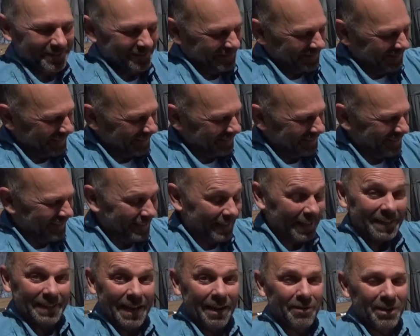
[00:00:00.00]
right?
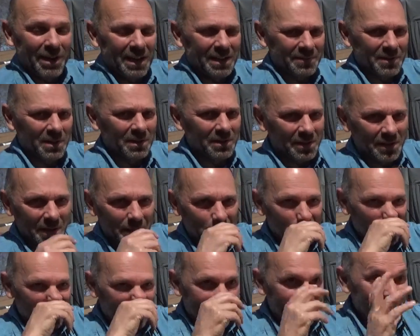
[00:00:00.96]
Now I have to look up
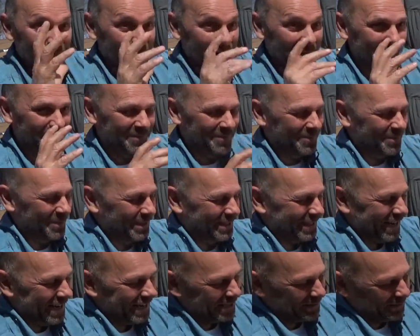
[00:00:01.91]
the time frame
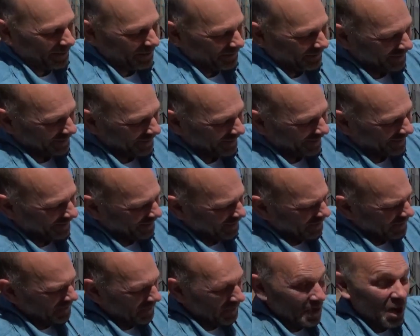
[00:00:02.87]
Shakespeare was there.
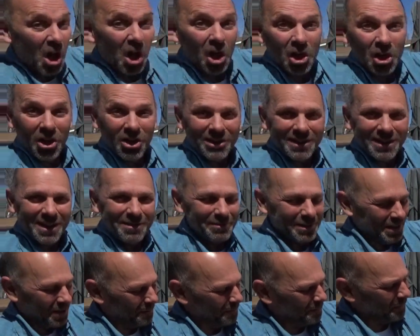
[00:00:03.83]
Long time
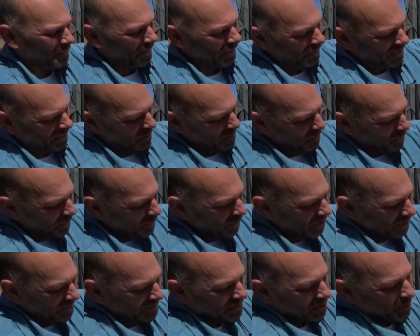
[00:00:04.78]
ago.
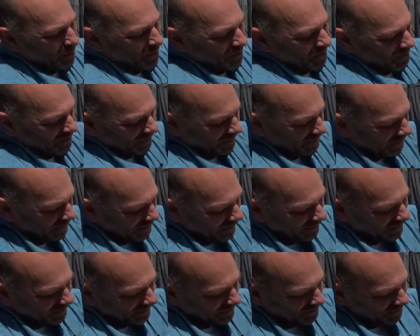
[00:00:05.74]
But
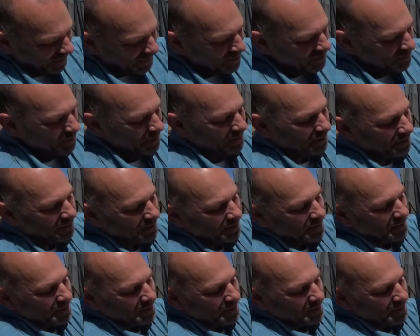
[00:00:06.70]
supposedly Shakespeare